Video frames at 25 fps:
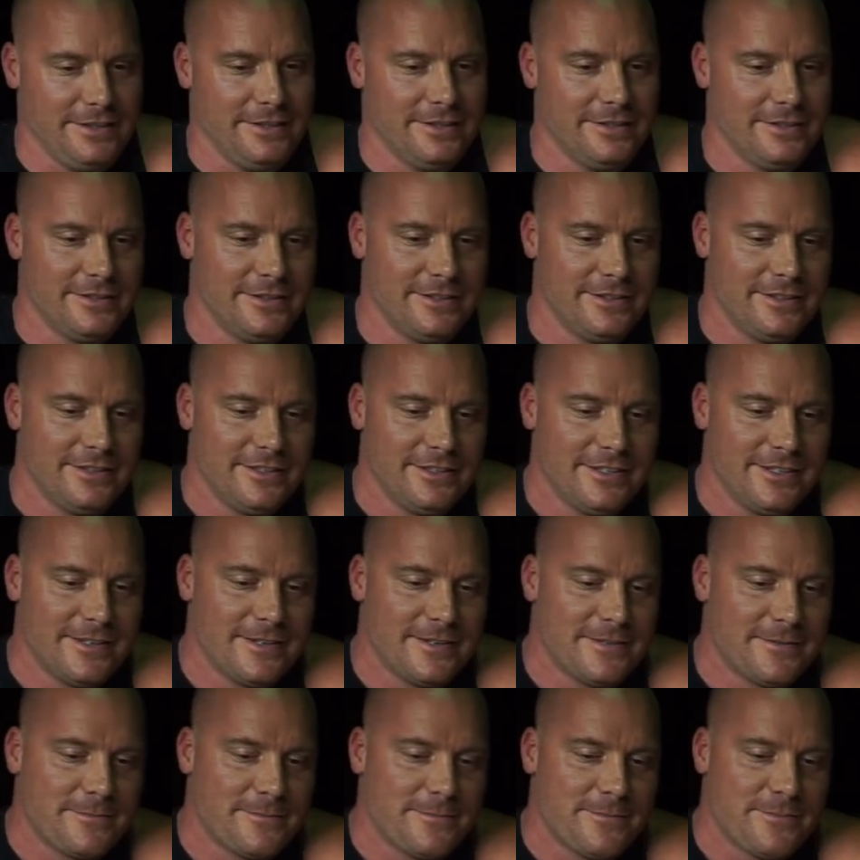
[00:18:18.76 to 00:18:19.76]
smell like
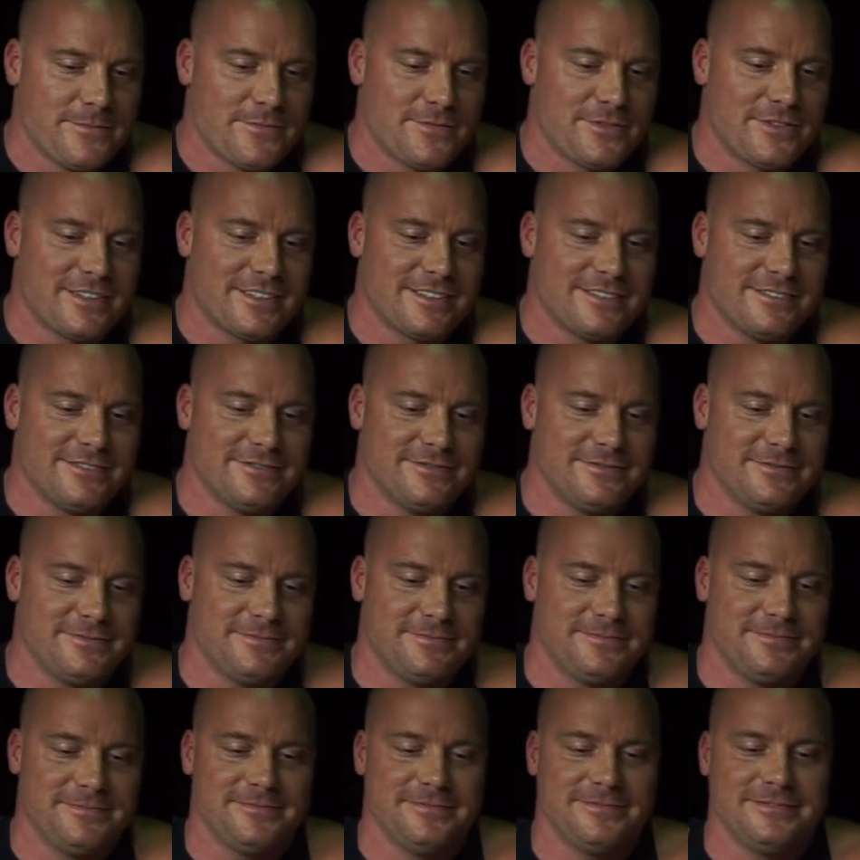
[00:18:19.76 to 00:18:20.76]
testosterone and
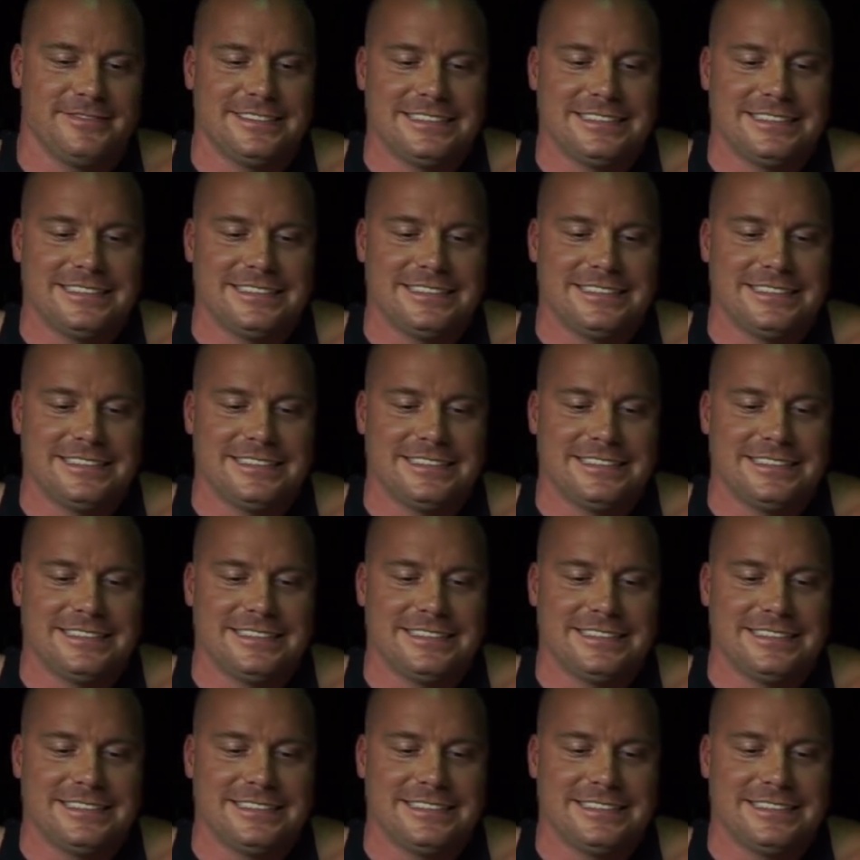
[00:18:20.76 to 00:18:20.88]
beer.